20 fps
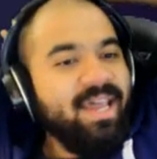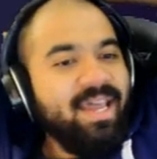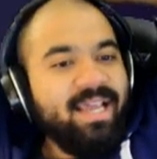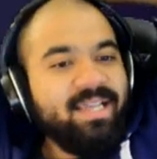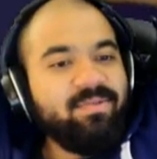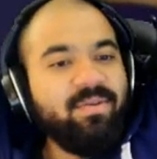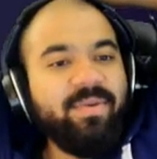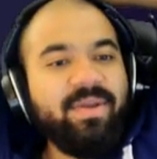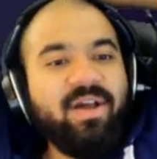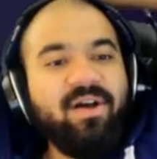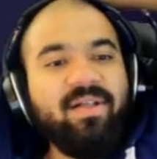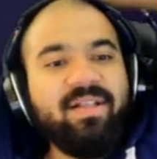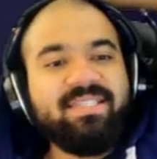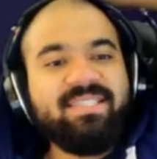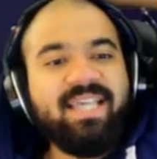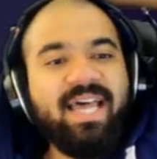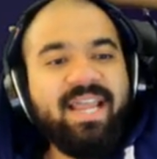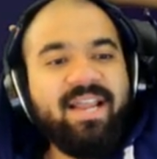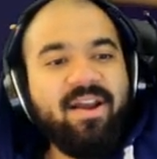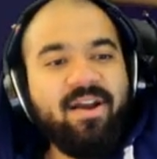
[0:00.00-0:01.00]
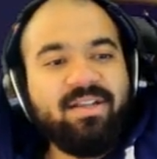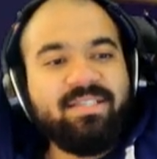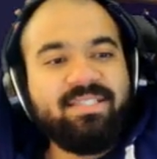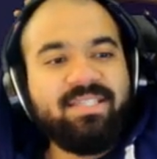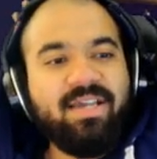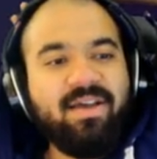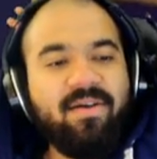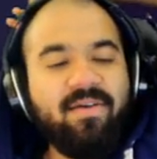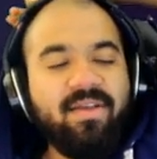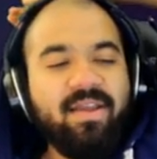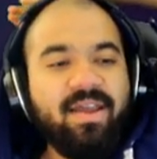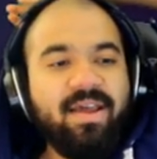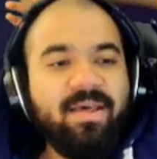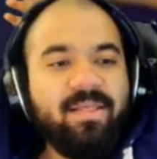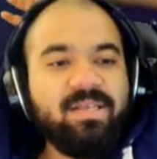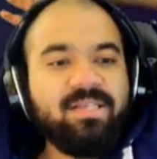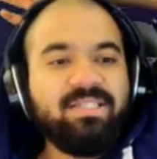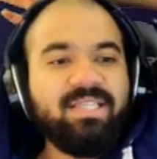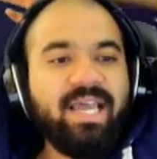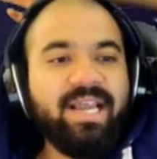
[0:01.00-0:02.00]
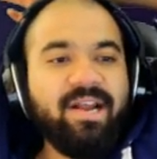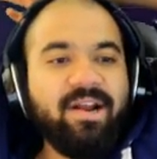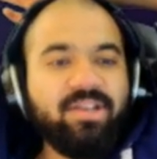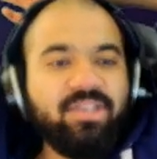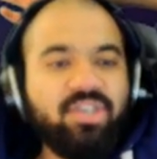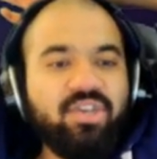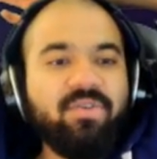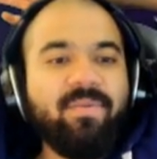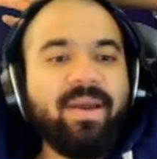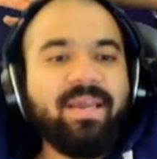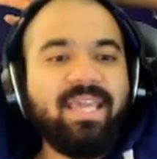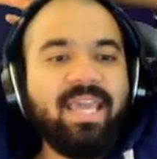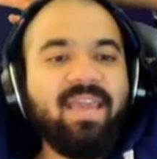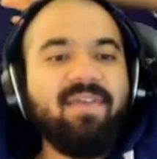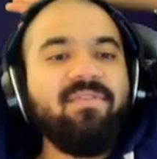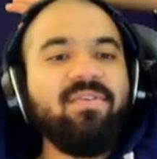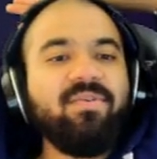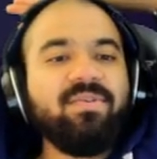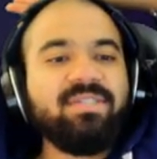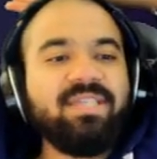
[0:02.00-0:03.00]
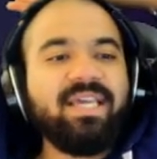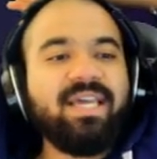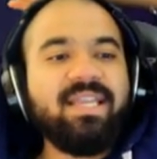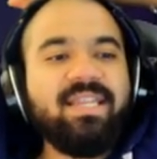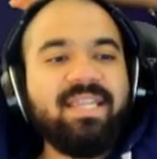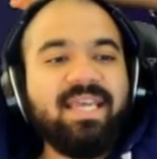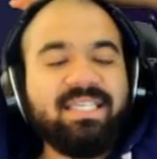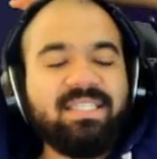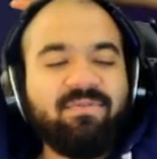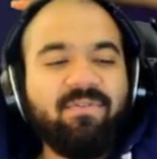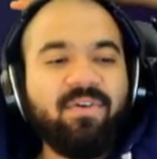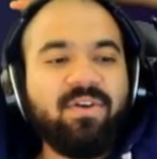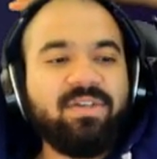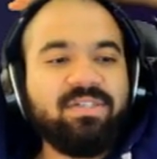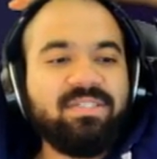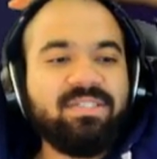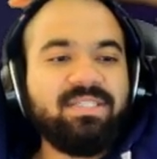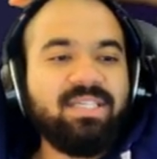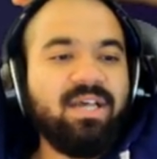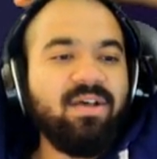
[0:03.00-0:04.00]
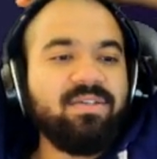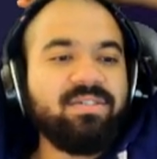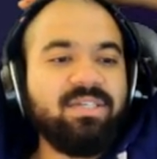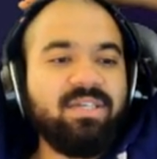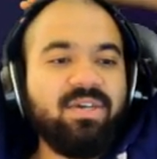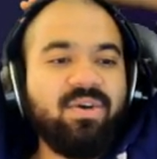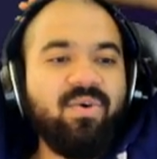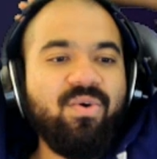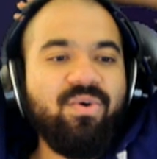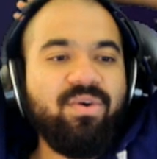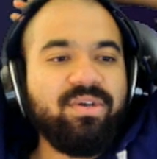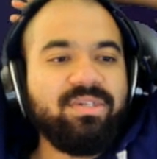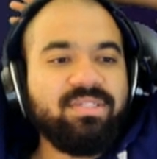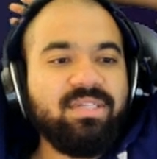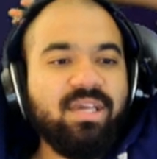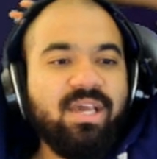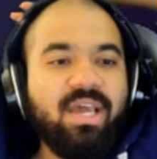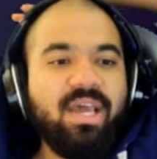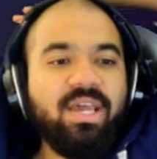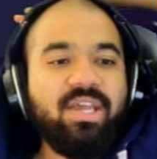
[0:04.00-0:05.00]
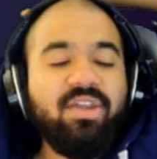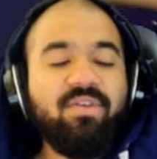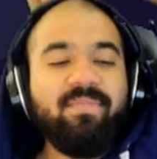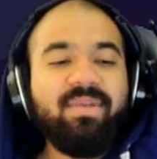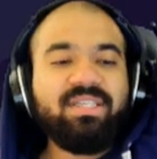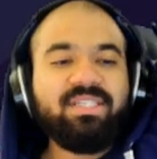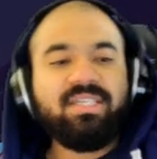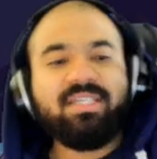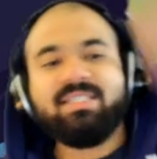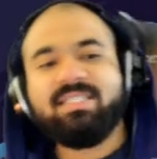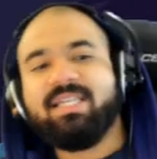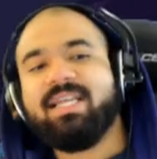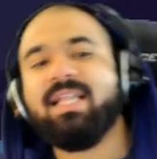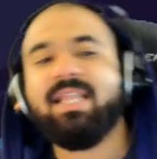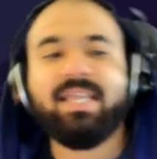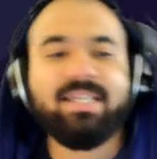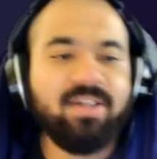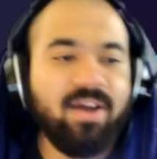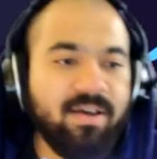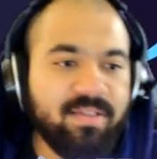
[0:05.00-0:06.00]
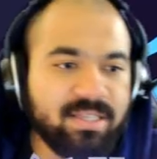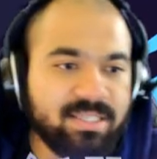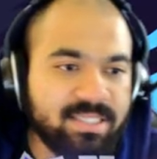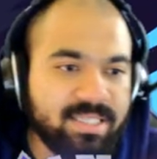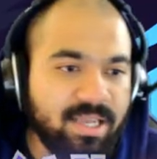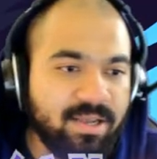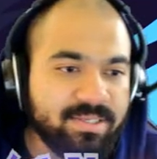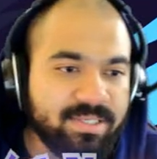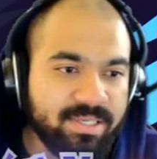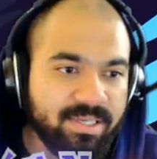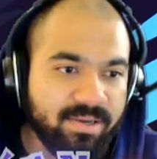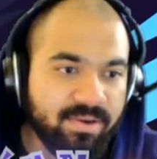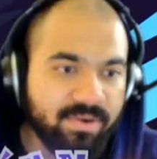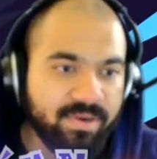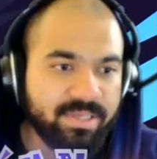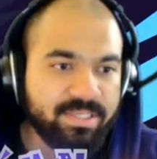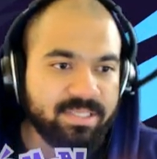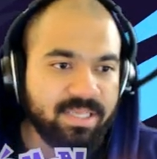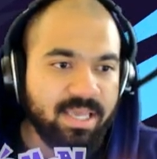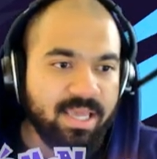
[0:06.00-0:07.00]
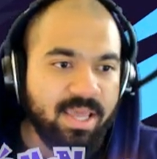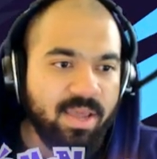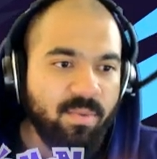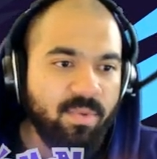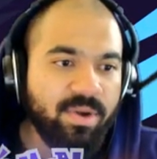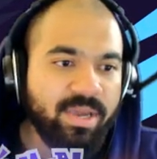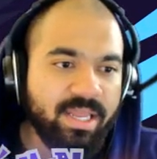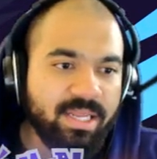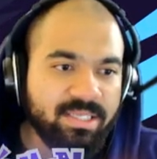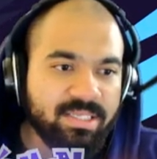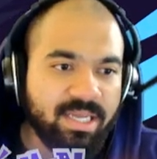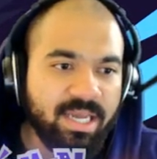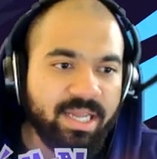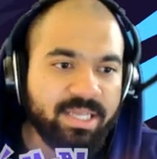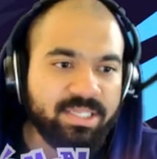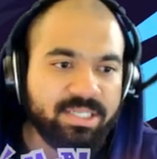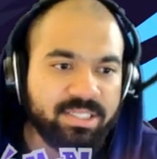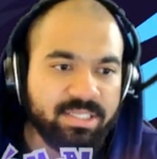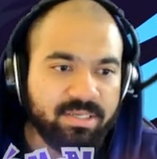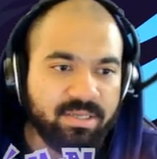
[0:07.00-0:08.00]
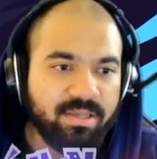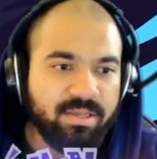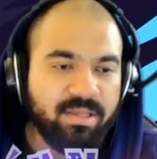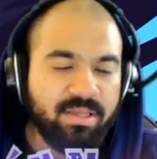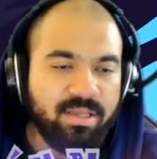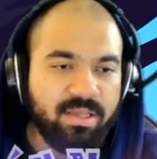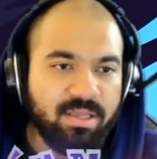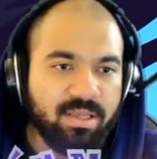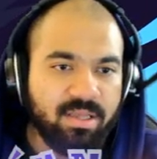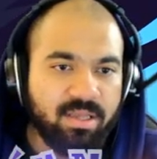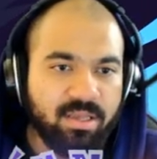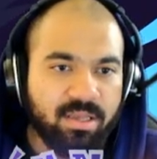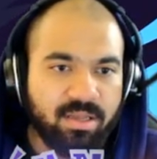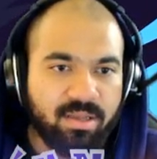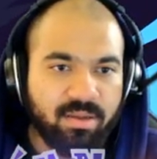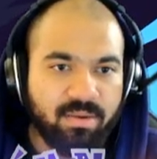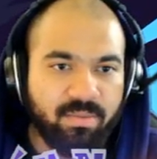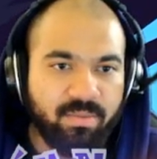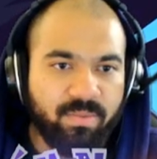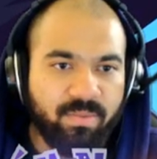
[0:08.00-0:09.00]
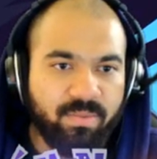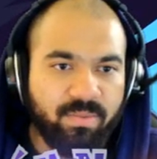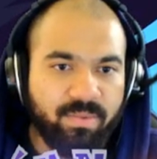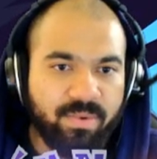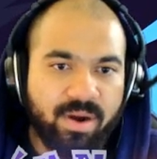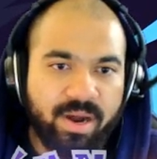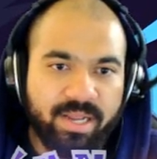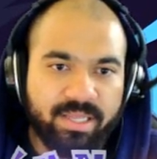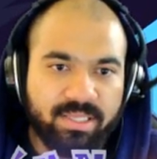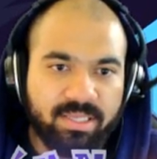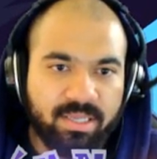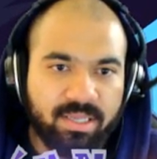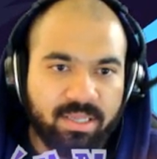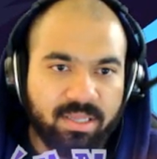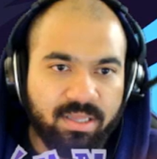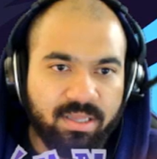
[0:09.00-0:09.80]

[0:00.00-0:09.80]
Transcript: It's what we call a Zygarde Cell. The Zygarde Cube I gave you is like a nest for cells and cores. Your mission is to collect all the cells and cores. We'll get in touch. What?